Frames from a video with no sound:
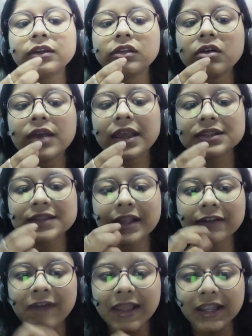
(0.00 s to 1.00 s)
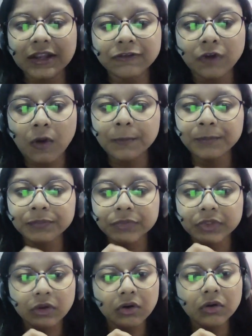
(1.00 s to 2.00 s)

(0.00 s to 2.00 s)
the Excel file from the